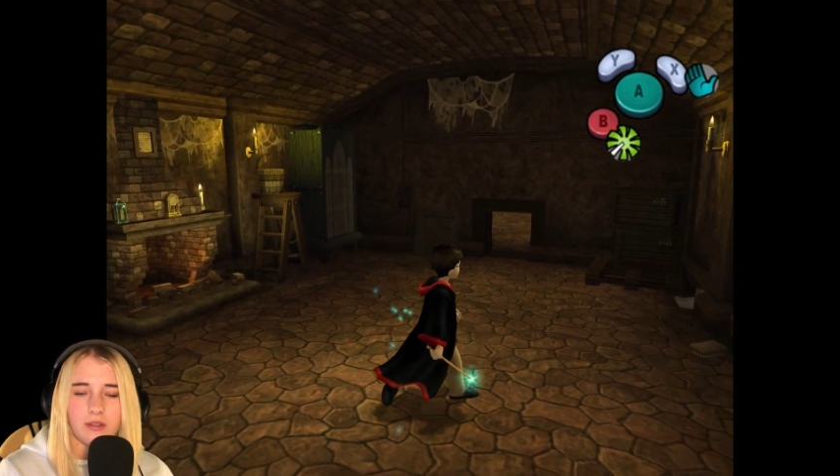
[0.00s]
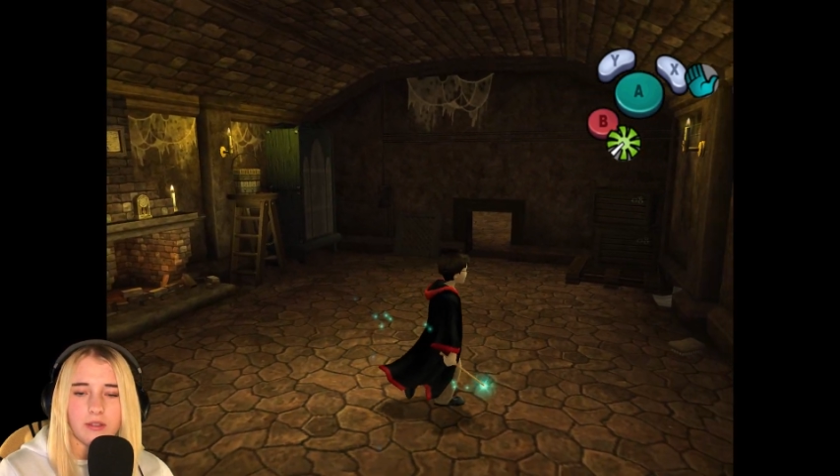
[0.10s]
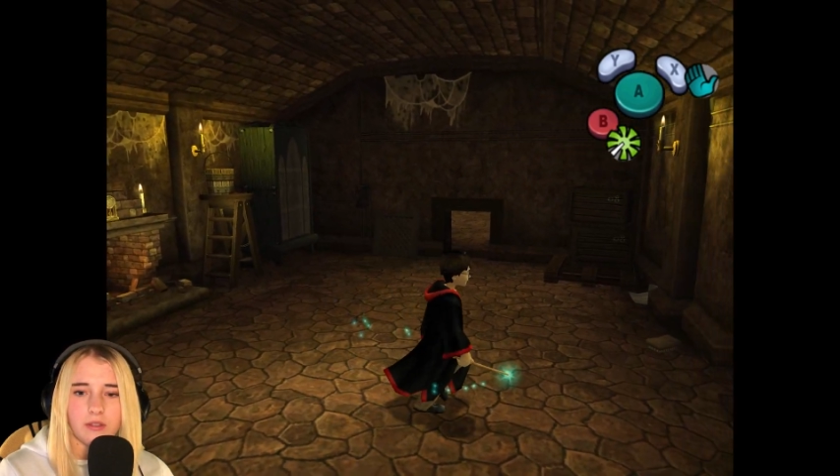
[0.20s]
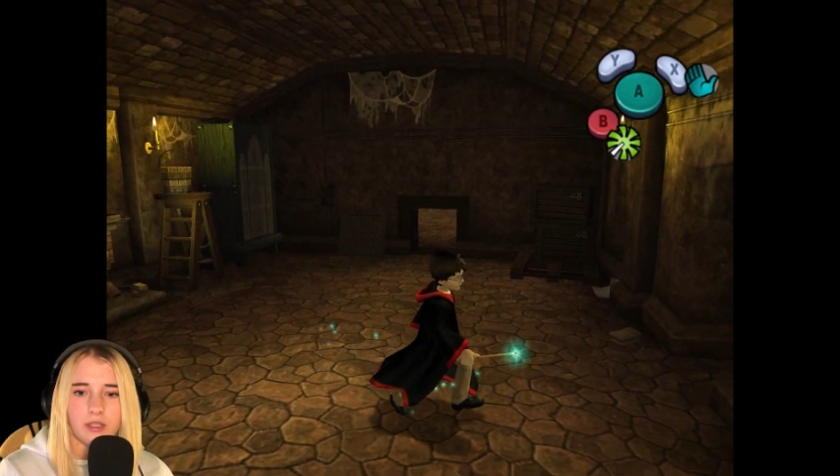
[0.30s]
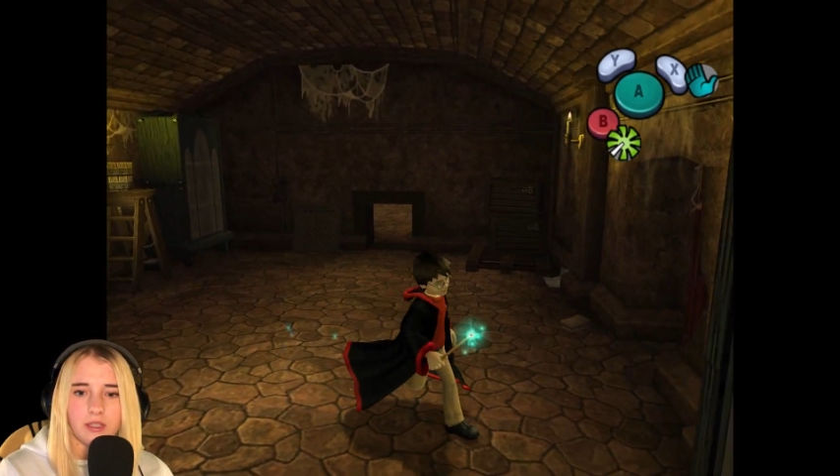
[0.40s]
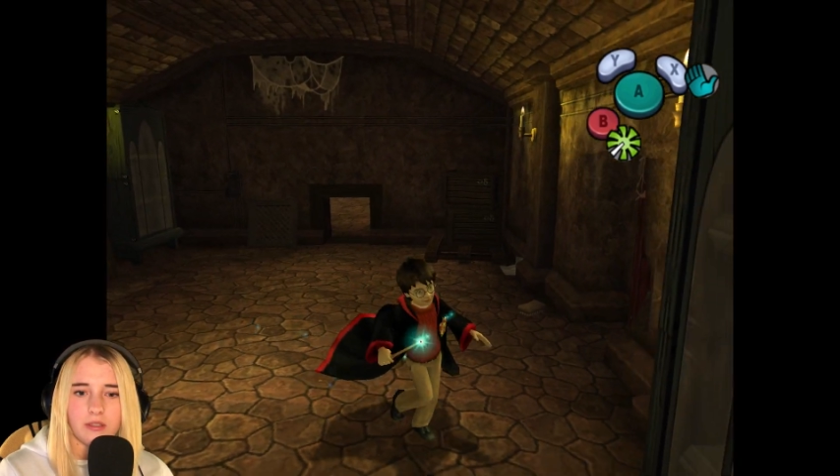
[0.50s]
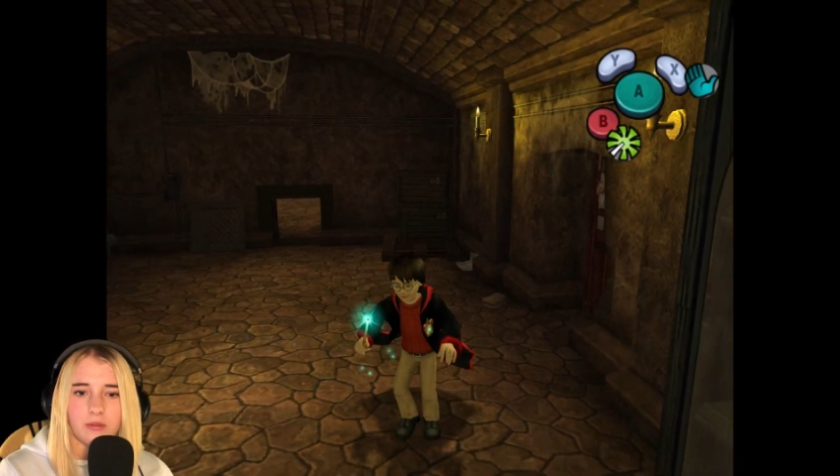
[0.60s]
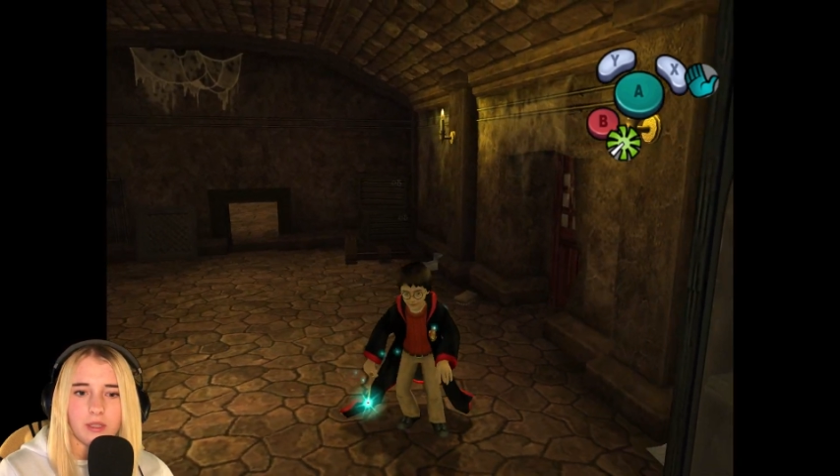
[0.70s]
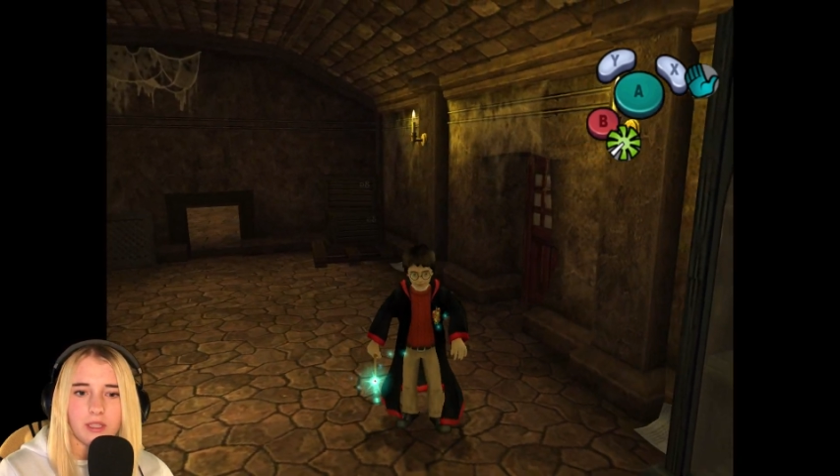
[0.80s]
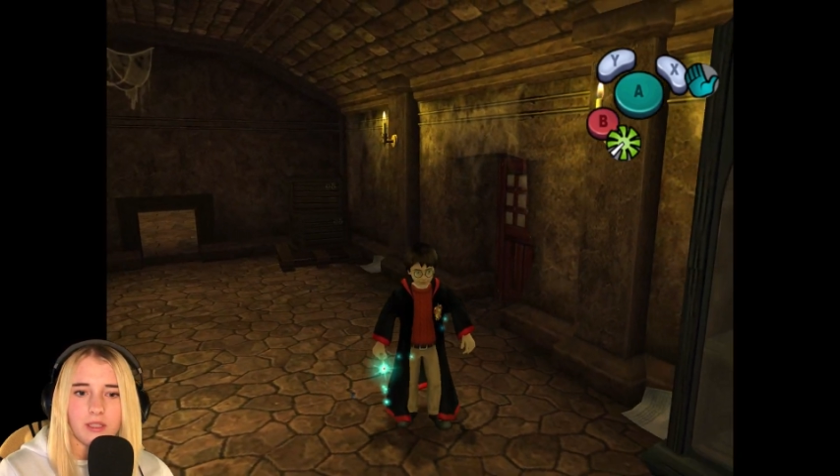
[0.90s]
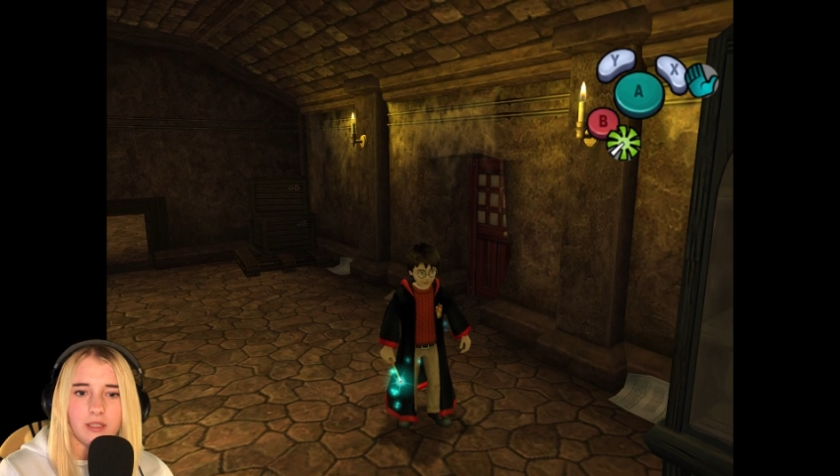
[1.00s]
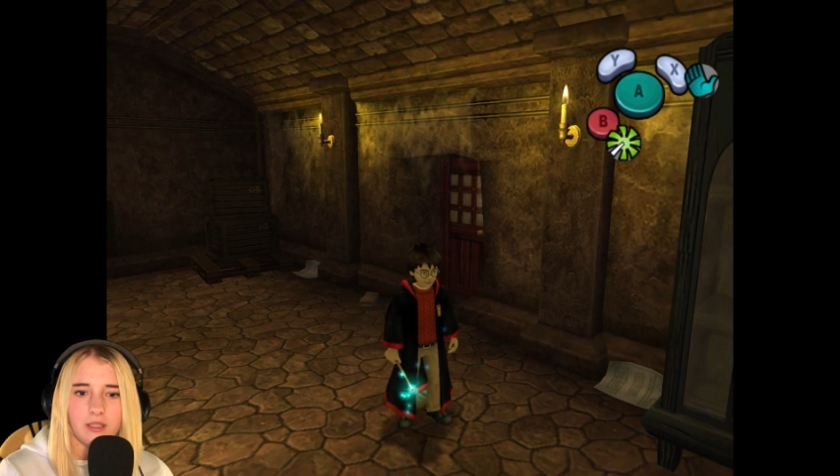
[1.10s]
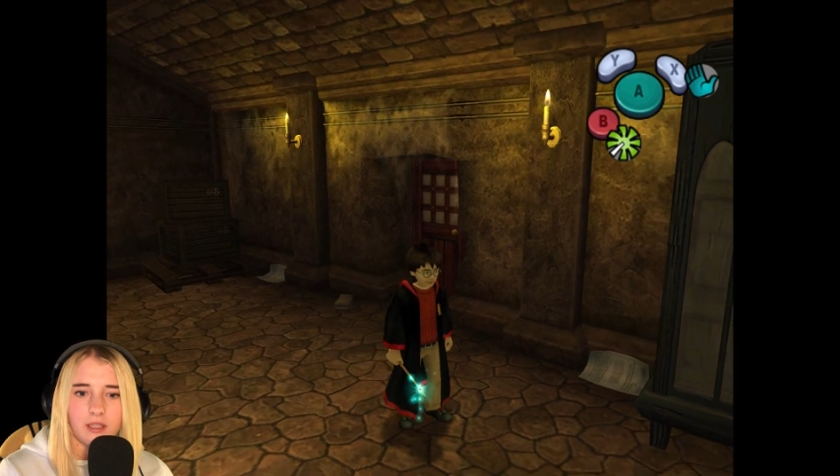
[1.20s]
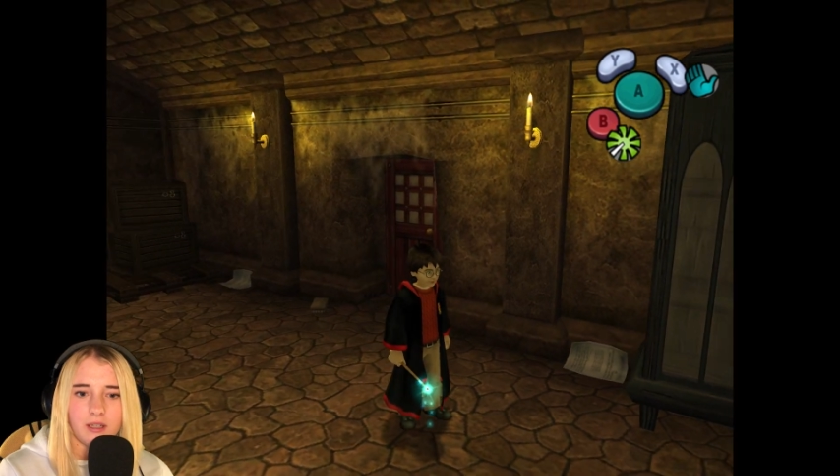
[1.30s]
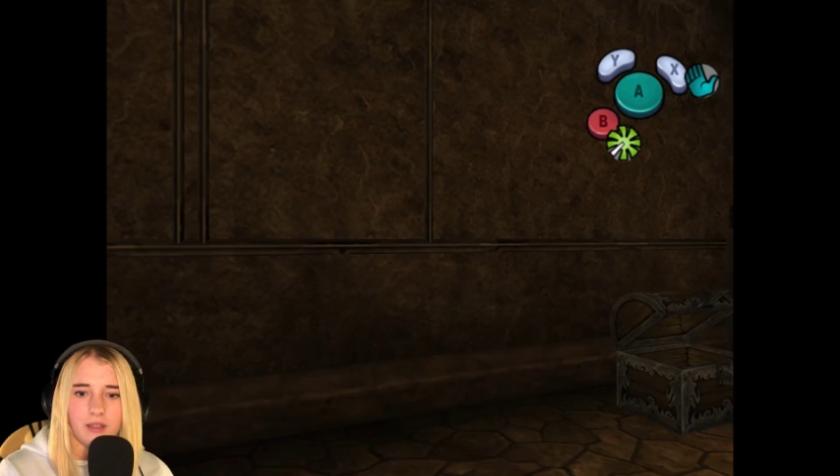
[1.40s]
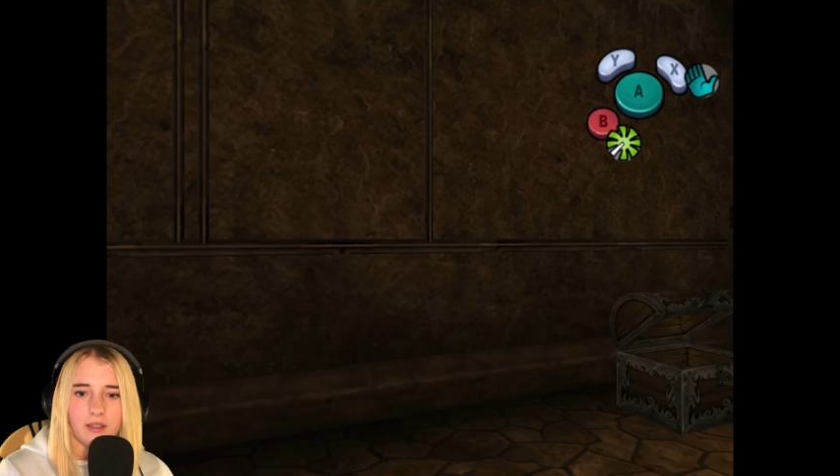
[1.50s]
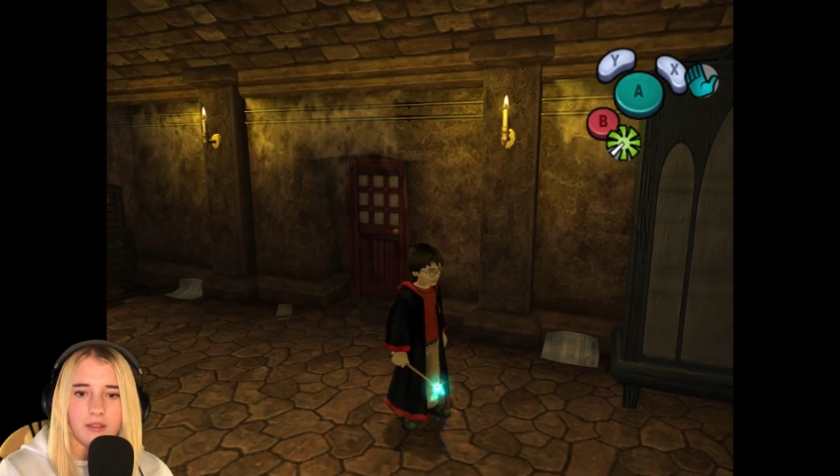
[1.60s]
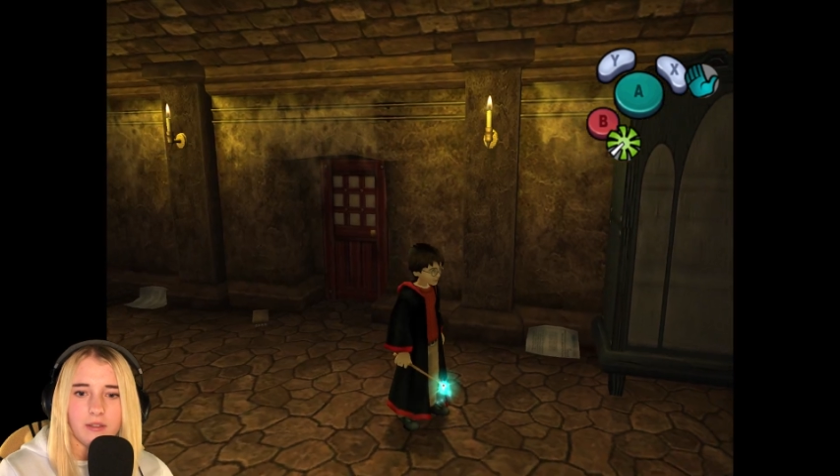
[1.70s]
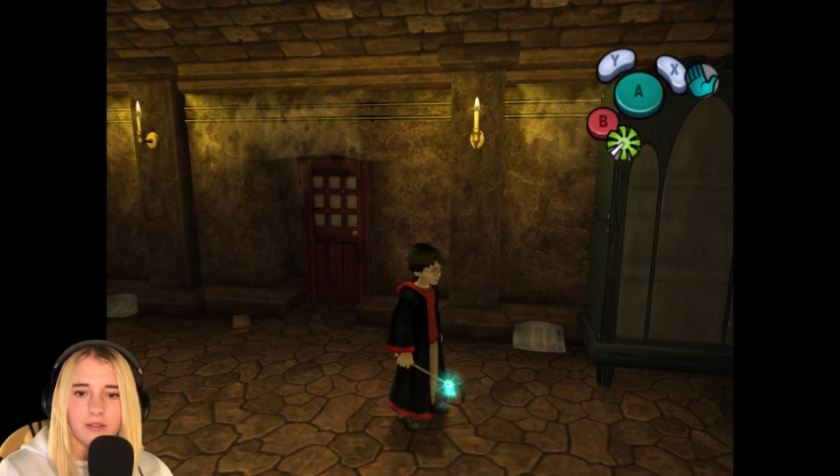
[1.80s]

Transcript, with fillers: so I didn't really need that guy.